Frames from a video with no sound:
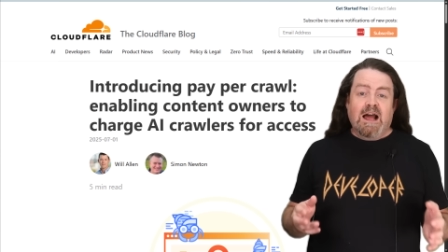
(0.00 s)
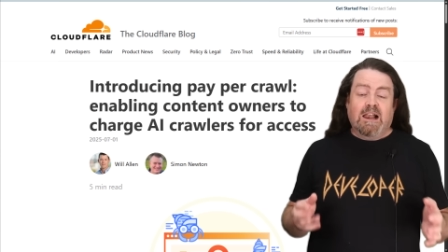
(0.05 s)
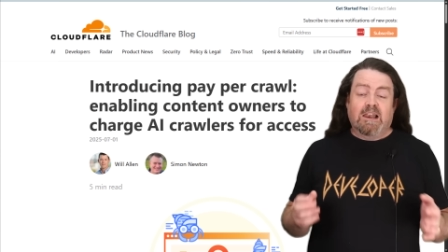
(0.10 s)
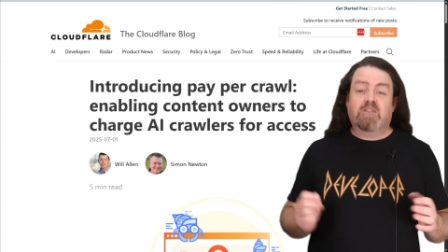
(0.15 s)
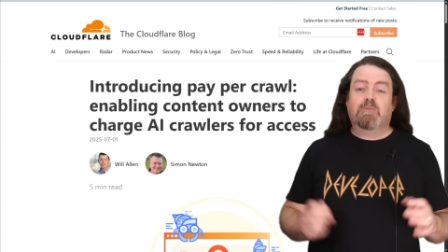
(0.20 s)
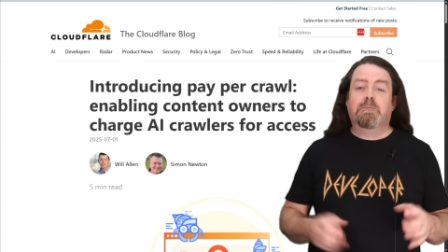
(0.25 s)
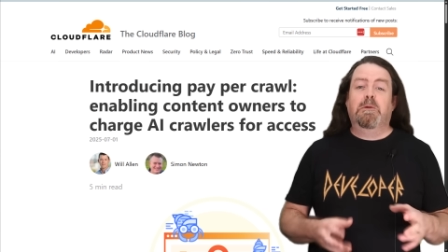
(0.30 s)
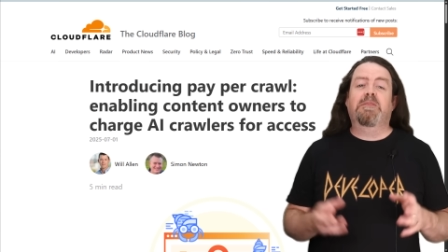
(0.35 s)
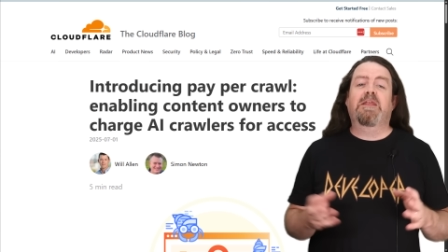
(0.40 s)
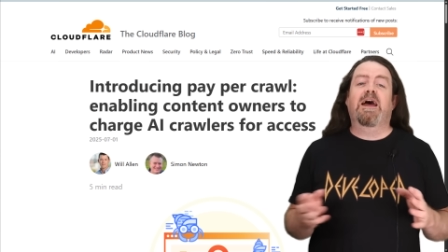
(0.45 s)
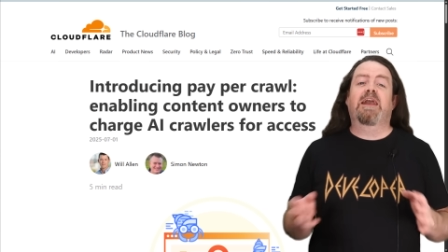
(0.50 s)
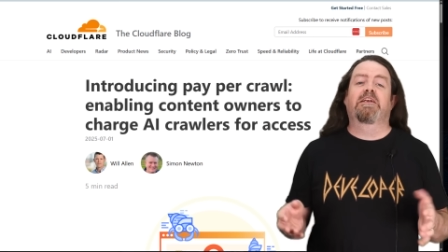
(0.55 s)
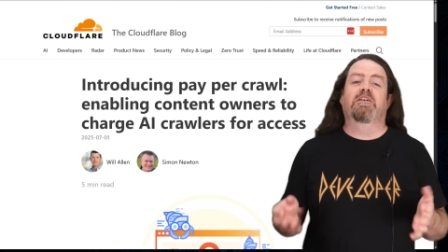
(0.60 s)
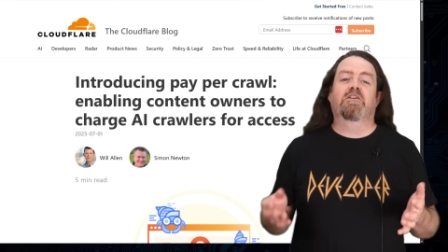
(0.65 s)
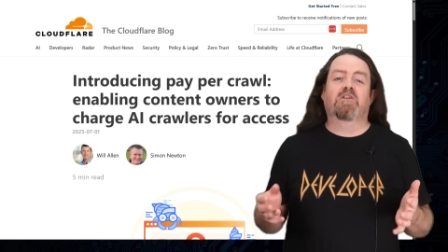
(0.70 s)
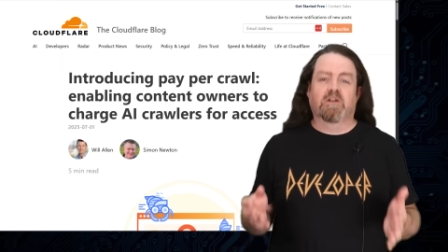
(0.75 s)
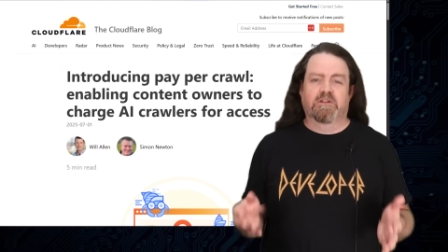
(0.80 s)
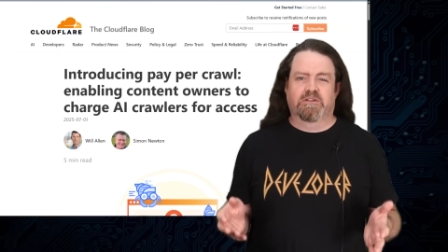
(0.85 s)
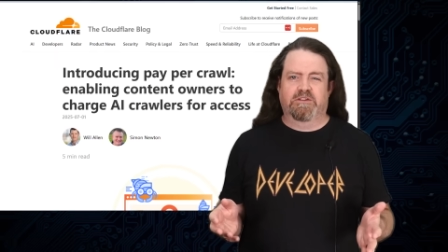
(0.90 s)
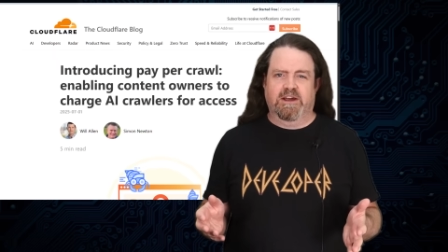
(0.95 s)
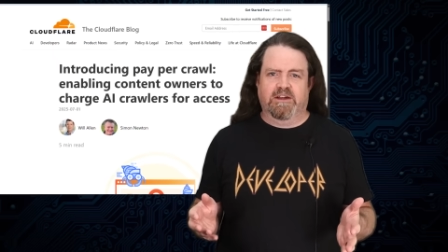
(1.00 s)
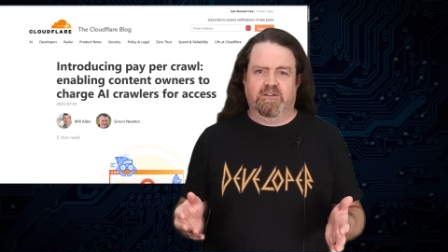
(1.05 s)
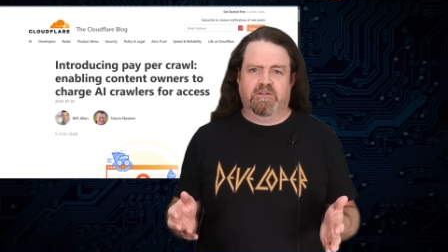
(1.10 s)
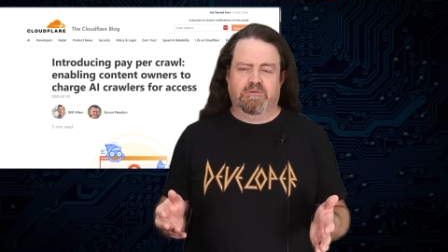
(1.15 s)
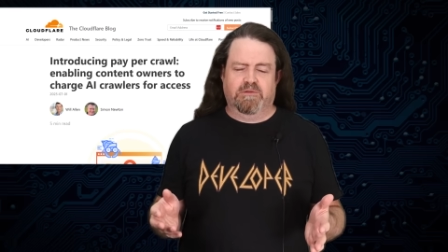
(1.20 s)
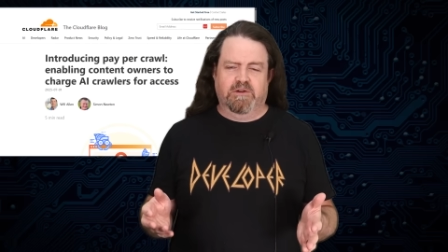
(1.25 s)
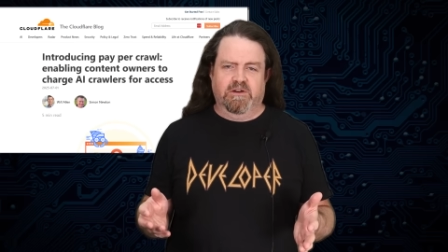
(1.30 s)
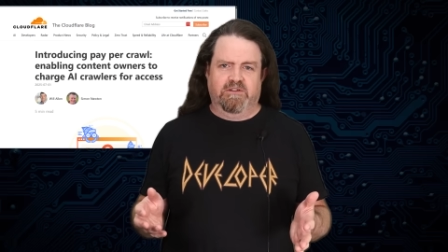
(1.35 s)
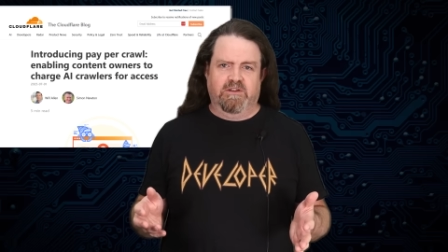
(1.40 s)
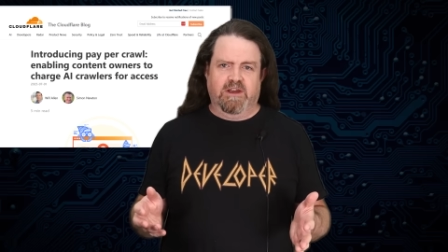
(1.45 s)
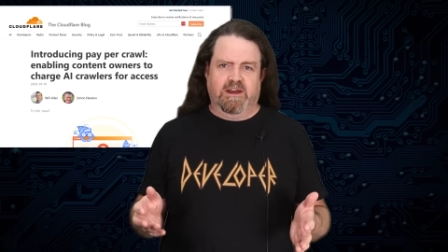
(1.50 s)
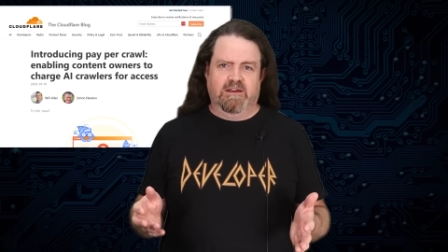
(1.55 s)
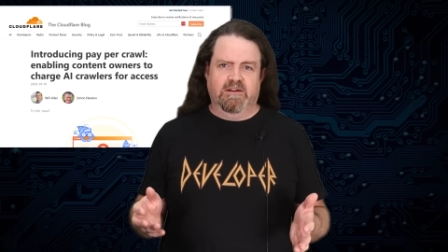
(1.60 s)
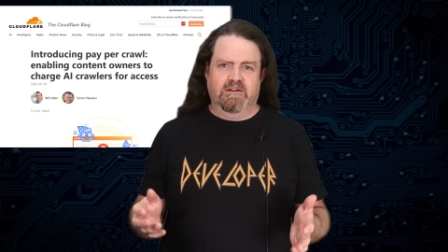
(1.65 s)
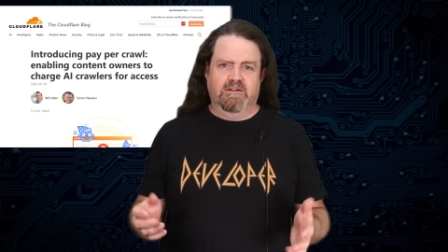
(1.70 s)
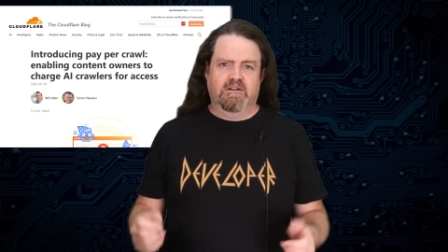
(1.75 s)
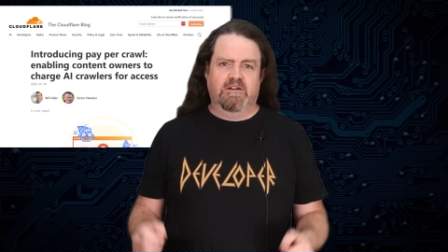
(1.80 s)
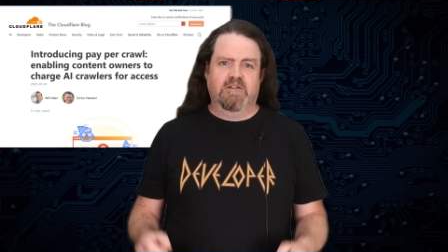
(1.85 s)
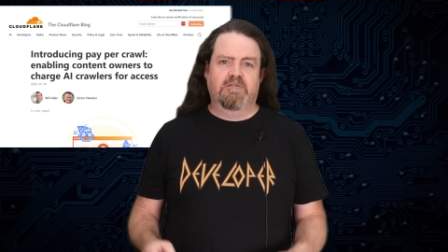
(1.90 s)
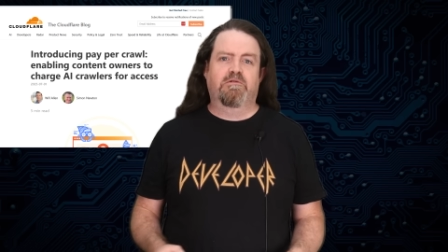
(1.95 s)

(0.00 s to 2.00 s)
Let's put that in context for a second.